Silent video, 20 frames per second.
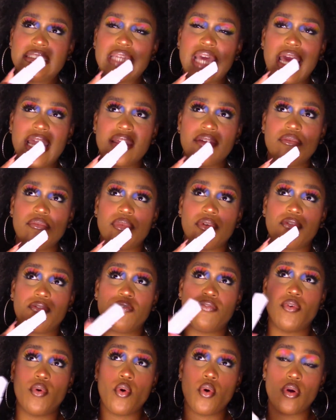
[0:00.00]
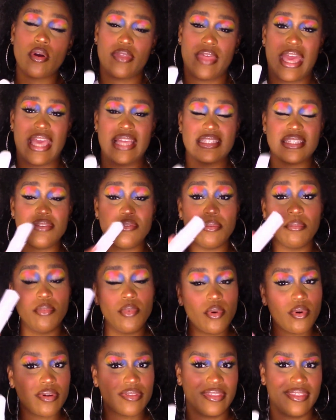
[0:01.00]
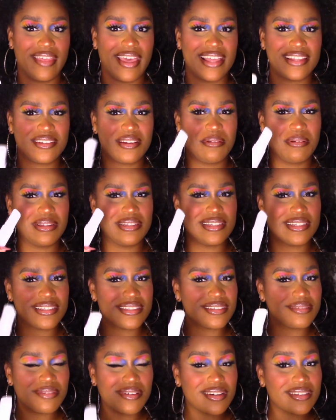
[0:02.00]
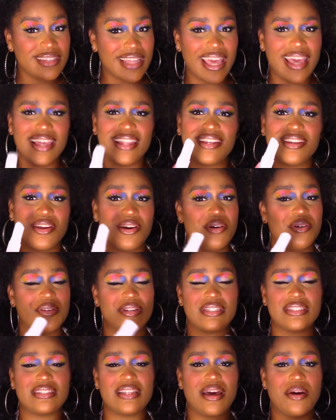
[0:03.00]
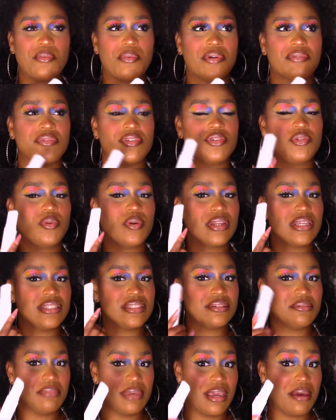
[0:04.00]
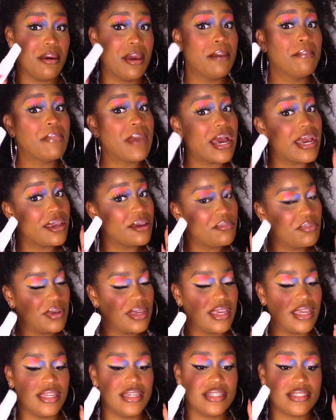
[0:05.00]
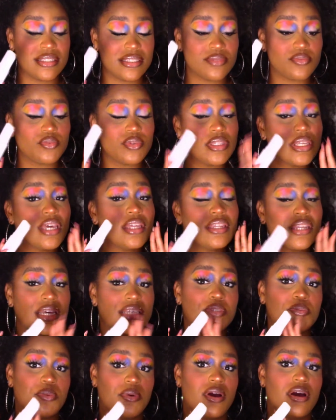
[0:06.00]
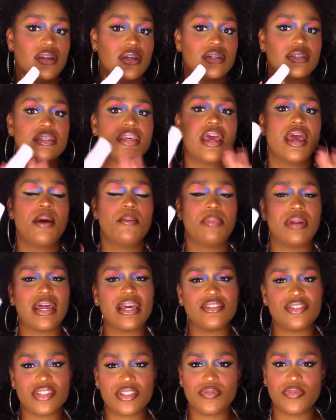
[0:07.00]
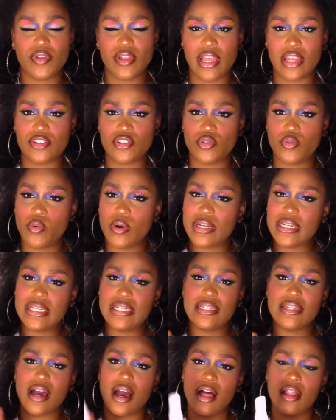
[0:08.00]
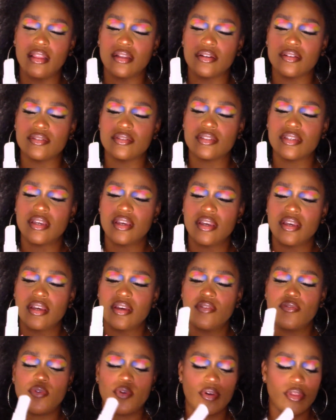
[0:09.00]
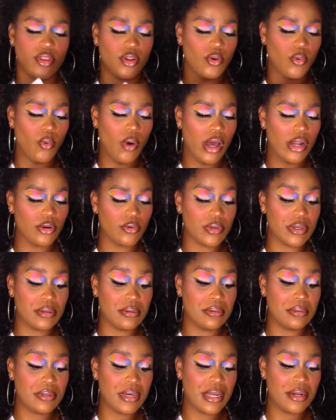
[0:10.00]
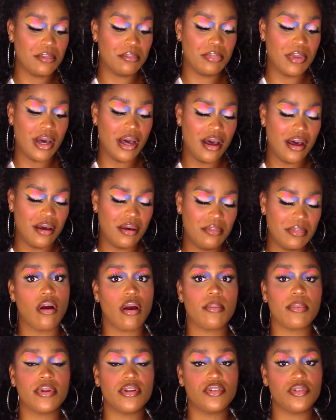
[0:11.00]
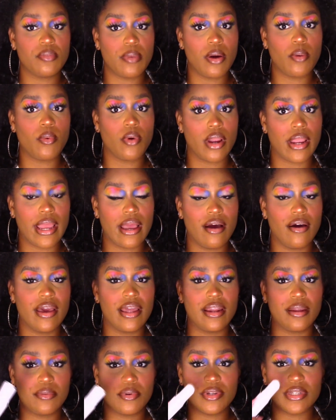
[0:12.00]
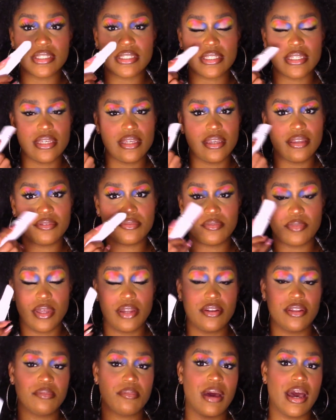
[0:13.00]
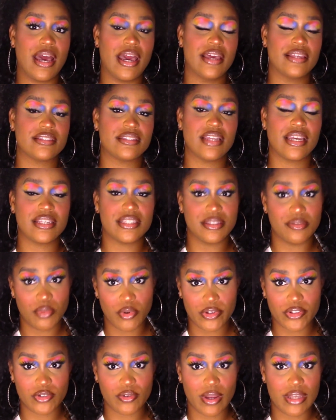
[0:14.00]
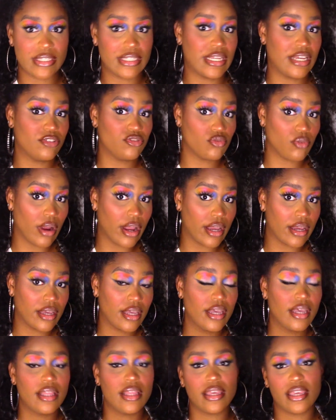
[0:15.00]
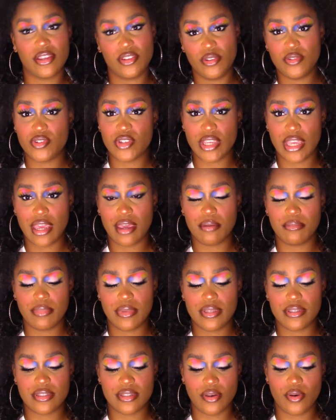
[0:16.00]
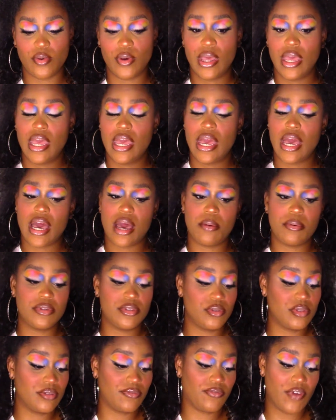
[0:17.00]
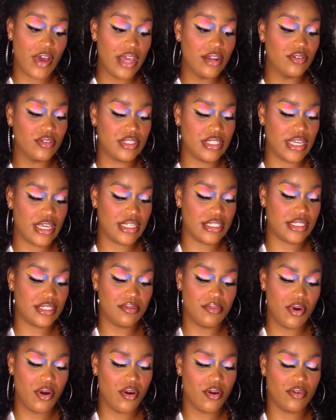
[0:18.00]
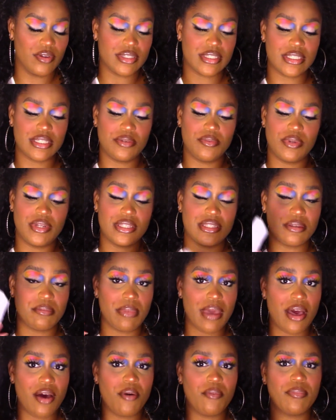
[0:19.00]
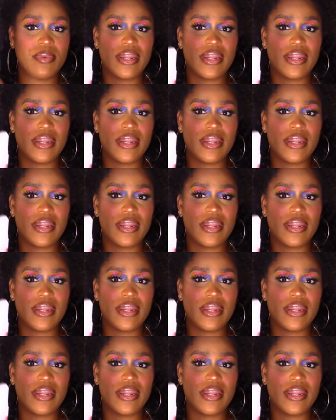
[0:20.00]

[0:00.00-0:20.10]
That even before that, it's even more than that. And I'm like, does it worth that? No, and it's not worth the 20 to me. In my opinion, this is really a nice product, but I just feel like $20 for a little watery kind of balm. I'm gonna do my workout and I'm gonna see if underneath my eyes nice and moisturized and not dry like it usually can be. So I'm gonna do the final test tomorrow and see what it's about.